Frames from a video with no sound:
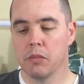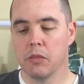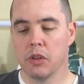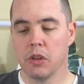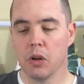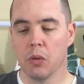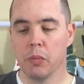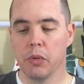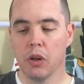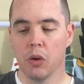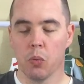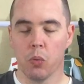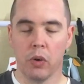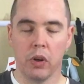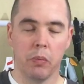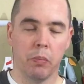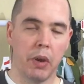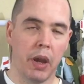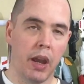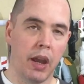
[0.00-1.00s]
There'll be a
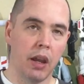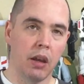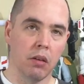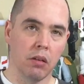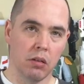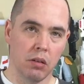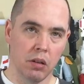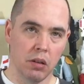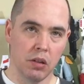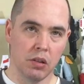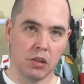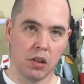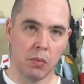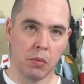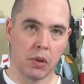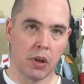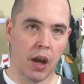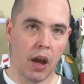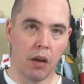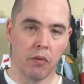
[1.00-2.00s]
repaint of the
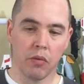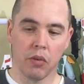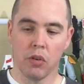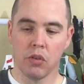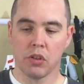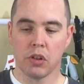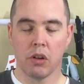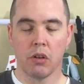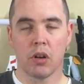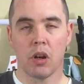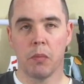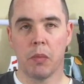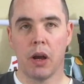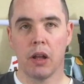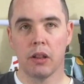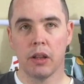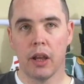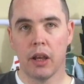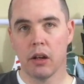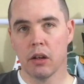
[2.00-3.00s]
Decepticon version. It'll come
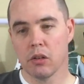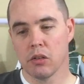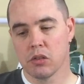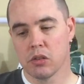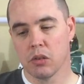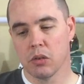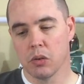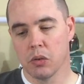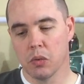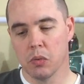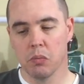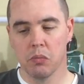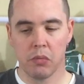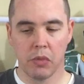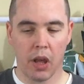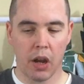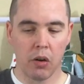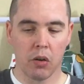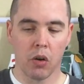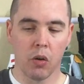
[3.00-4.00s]
out later, so
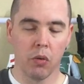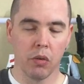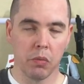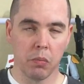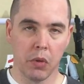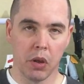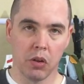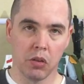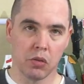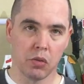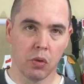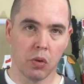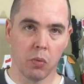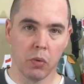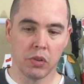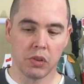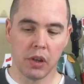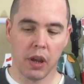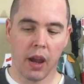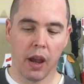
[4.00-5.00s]
that'll go with Menasor
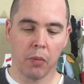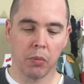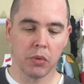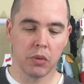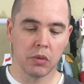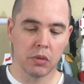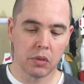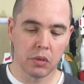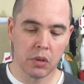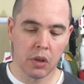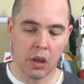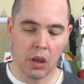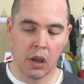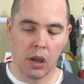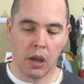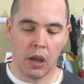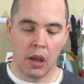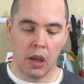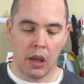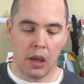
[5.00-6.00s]
once it happens.
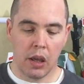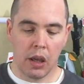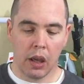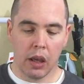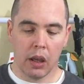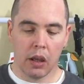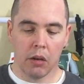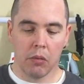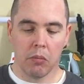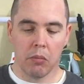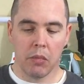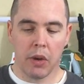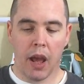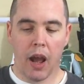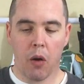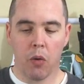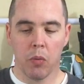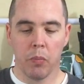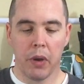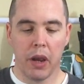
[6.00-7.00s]
And
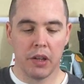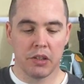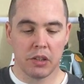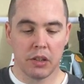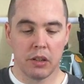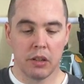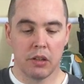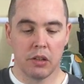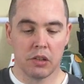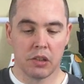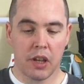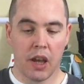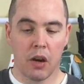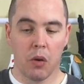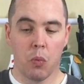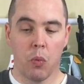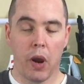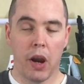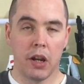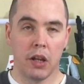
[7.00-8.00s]
now we're basically just
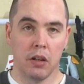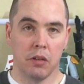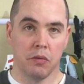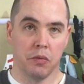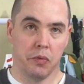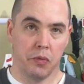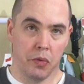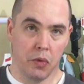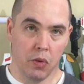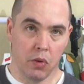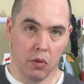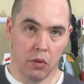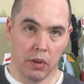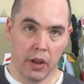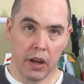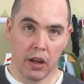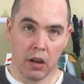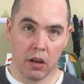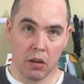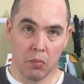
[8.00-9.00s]
kind of waiting for
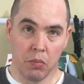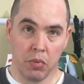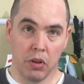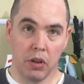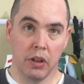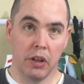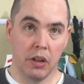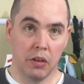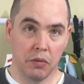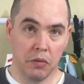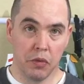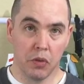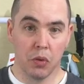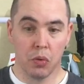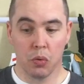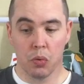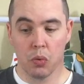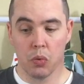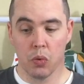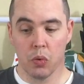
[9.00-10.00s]
like a complete full
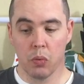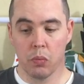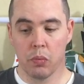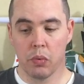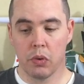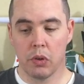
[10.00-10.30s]
group.